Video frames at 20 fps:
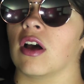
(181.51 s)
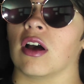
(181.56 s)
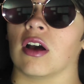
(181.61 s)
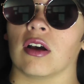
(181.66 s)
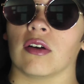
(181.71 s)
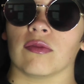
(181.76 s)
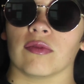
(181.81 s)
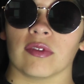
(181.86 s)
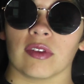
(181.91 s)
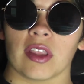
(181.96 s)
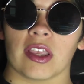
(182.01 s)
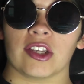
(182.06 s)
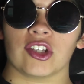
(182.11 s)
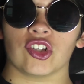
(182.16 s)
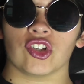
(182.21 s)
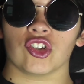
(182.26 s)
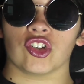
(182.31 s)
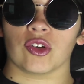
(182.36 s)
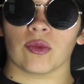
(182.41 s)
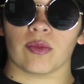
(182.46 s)

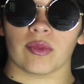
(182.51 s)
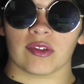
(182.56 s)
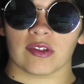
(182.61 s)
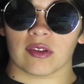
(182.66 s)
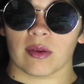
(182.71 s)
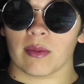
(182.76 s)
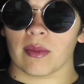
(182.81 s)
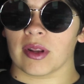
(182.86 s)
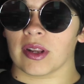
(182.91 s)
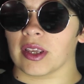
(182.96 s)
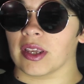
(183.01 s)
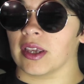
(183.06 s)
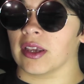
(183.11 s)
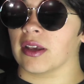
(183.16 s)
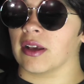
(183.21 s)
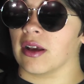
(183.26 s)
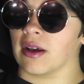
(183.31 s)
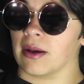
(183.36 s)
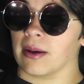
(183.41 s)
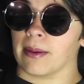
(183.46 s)
relationship with
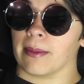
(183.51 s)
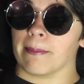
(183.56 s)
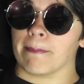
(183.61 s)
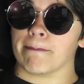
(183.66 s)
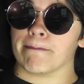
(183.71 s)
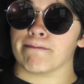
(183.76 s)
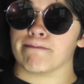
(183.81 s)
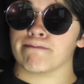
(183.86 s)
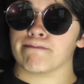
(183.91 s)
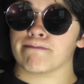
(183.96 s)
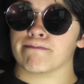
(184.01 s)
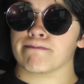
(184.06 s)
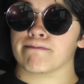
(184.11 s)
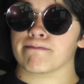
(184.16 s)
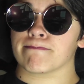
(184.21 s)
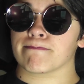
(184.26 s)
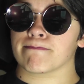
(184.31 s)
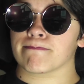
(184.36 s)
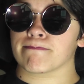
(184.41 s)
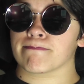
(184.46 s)
somebody, don't
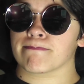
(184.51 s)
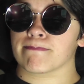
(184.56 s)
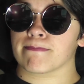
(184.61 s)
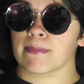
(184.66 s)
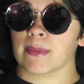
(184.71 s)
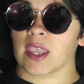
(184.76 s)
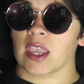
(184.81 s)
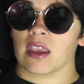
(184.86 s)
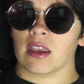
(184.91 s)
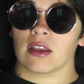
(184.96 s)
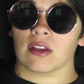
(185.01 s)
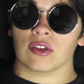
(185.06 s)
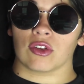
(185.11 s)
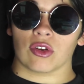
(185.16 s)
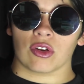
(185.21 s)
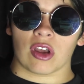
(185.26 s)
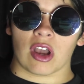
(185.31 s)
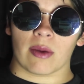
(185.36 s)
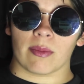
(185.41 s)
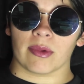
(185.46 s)

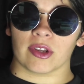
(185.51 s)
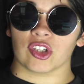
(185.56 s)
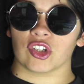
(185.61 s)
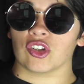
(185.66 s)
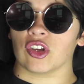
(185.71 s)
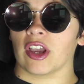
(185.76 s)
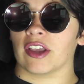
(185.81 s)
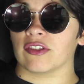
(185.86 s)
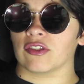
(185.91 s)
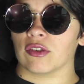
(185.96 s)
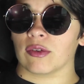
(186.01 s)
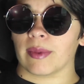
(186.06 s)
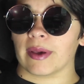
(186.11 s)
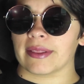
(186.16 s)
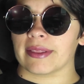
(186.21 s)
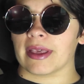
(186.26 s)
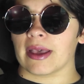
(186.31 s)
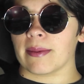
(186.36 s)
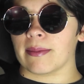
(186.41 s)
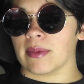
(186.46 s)
know how much you guys know
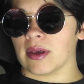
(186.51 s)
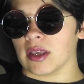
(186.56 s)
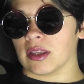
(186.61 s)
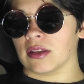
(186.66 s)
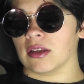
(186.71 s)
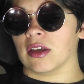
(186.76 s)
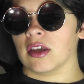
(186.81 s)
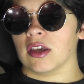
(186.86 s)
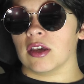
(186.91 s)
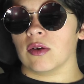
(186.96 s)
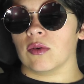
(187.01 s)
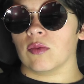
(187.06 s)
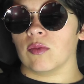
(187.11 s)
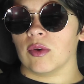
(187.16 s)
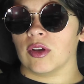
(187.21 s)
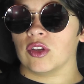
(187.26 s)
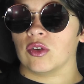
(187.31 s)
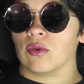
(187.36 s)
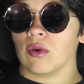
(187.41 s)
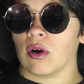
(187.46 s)
about that, but
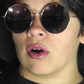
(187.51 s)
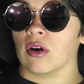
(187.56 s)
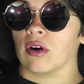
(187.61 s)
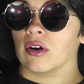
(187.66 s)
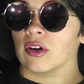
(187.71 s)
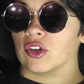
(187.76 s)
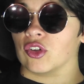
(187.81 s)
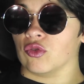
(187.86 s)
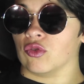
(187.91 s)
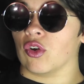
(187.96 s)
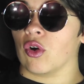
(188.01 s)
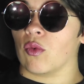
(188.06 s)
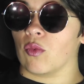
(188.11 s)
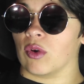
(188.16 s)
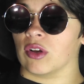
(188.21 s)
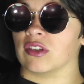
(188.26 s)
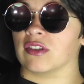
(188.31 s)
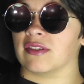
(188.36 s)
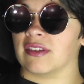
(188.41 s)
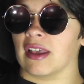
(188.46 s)
when you don't
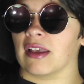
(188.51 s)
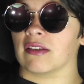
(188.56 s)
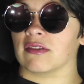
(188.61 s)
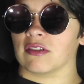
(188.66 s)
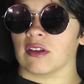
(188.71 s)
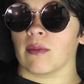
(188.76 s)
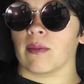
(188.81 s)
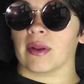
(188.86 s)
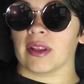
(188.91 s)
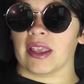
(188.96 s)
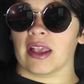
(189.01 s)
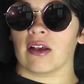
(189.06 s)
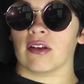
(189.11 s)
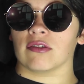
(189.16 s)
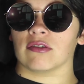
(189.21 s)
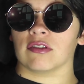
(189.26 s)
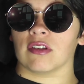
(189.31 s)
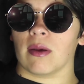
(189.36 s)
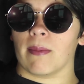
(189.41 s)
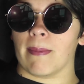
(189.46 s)
want to tell somebody
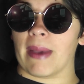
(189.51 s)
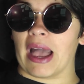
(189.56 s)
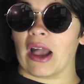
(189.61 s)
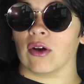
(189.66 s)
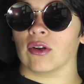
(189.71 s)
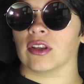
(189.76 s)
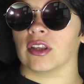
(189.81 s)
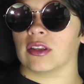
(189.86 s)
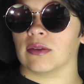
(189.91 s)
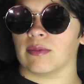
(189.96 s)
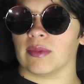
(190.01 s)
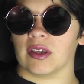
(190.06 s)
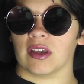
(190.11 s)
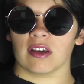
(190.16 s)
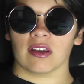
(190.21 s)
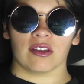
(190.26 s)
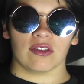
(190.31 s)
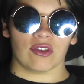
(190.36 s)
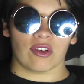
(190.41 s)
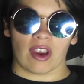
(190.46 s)
else about it
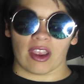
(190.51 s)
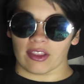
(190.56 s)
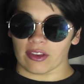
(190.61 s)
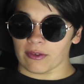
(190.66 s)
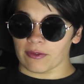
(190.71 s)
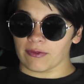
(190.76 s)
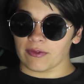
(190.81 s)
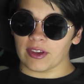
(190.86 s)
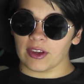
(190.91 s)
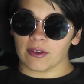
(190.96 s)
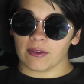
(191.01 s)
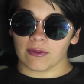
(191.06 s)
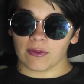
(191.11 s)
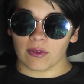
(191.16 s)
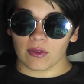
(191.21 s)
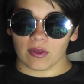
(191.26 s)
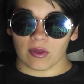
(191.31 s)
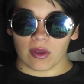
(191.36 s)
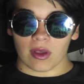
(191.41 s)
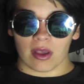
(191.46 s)
because you're either
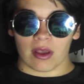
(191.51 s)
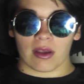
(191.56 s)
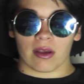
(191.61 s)
fearful